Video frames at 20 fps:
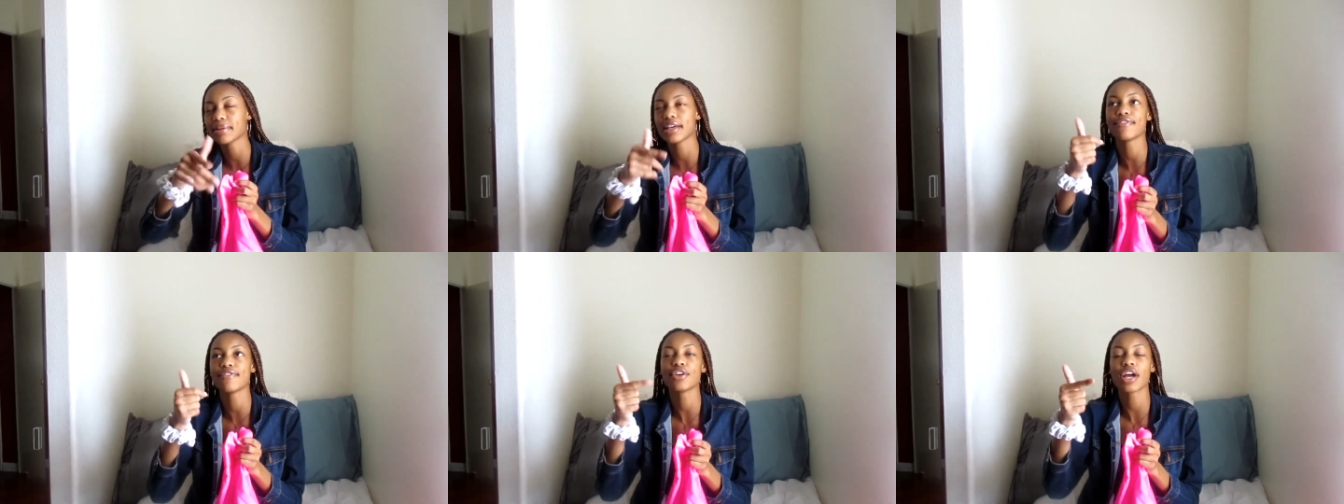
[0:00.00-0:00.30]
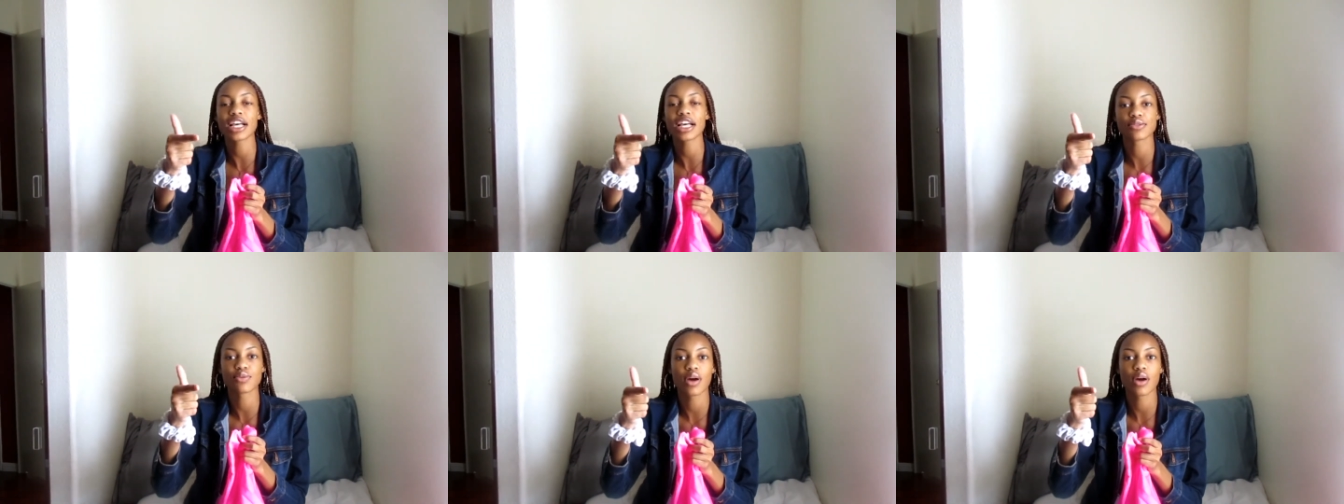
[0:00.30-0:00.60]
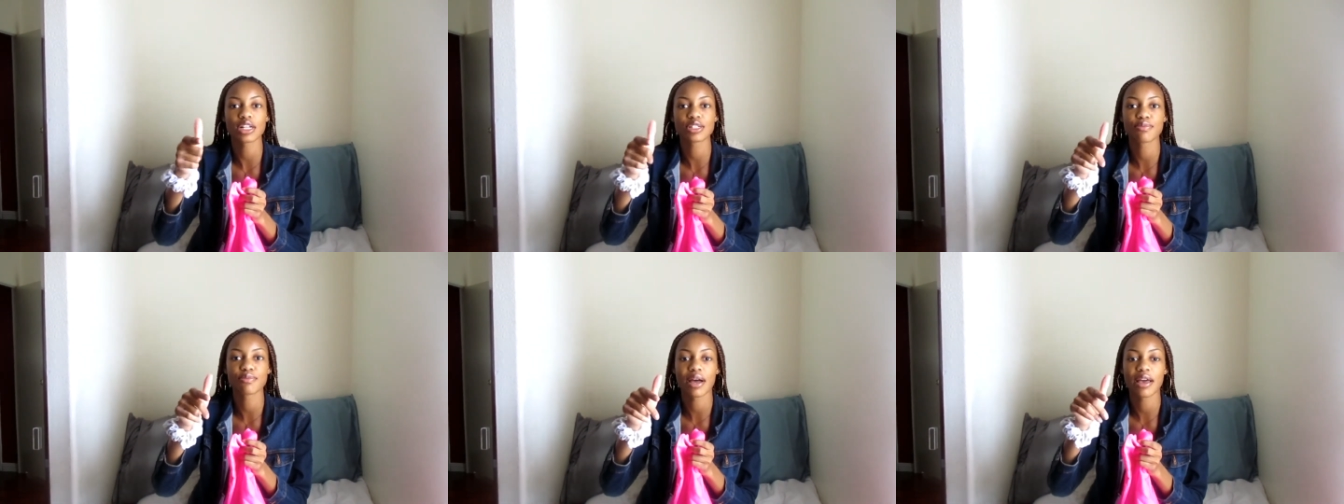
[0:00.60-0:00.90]
If you guys
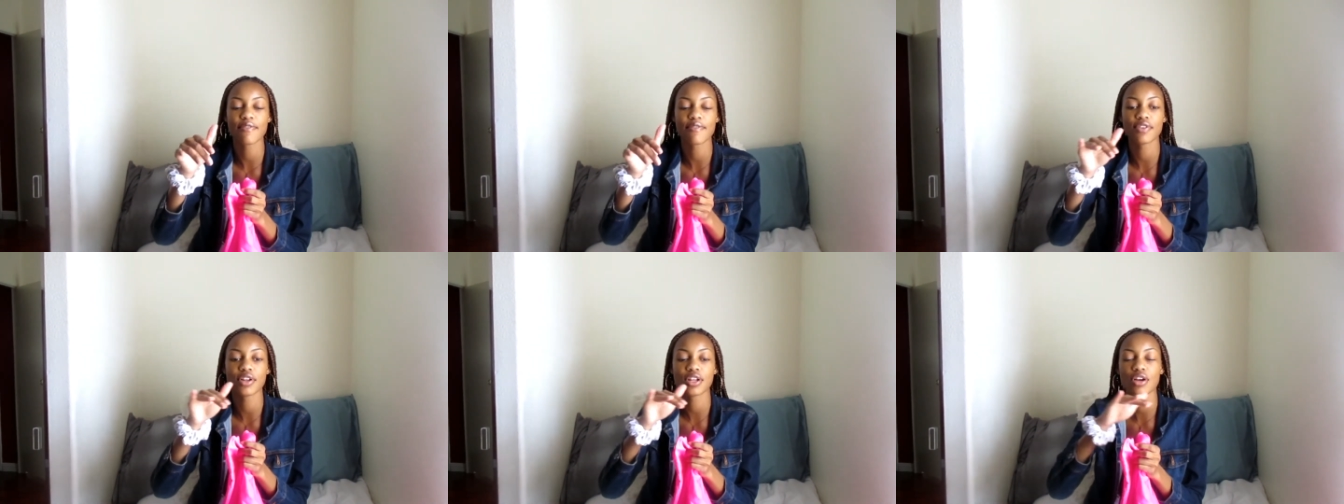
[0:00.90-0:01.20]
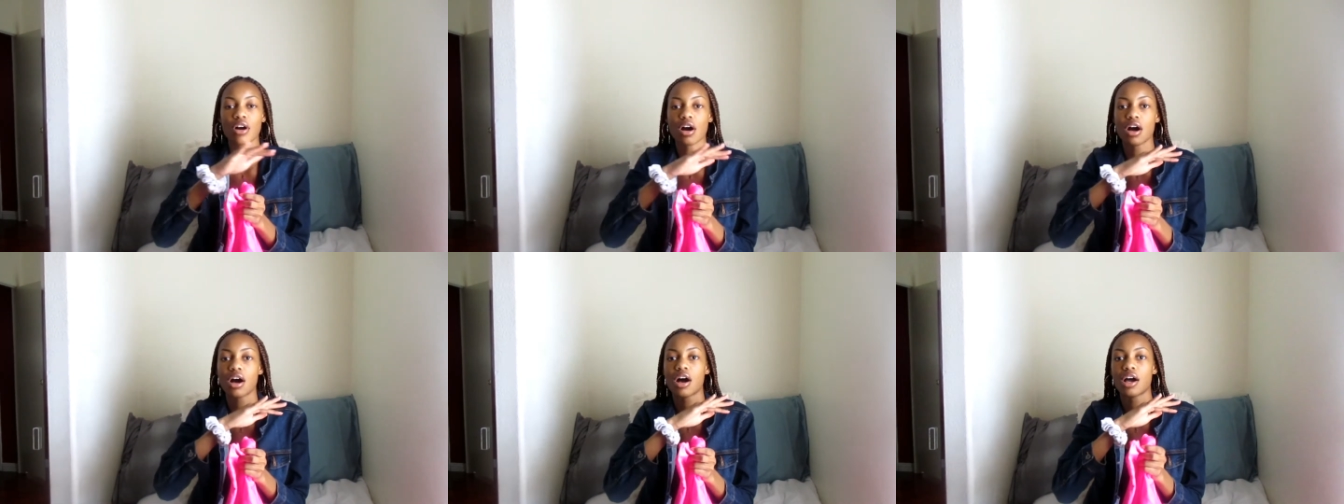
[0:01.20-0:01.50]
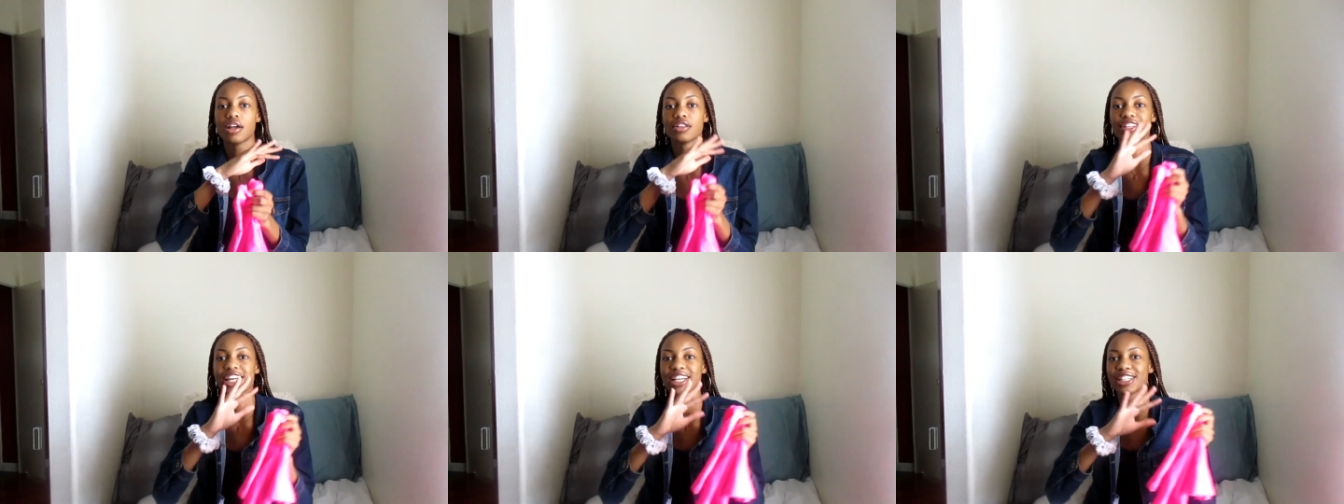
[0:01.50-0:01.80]
watched my video
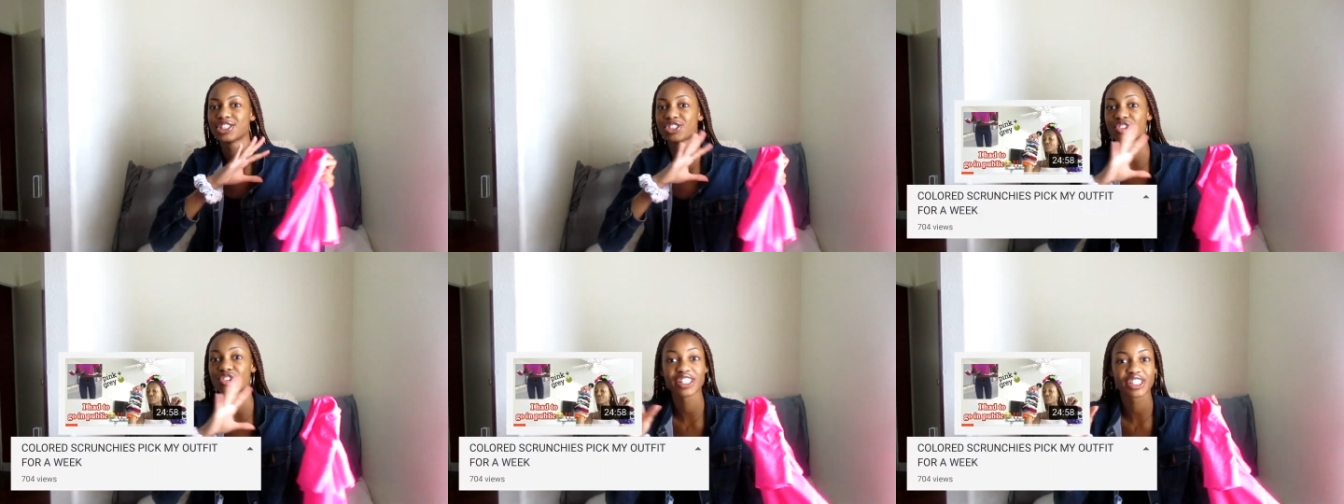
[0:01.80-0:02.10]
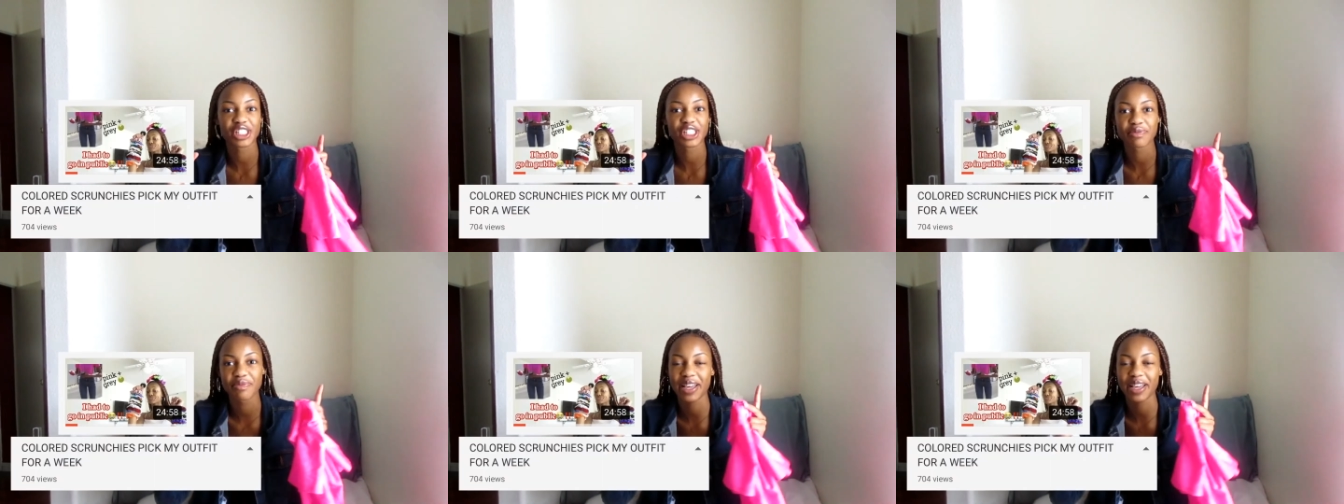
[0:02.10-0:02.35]
on like scrunchies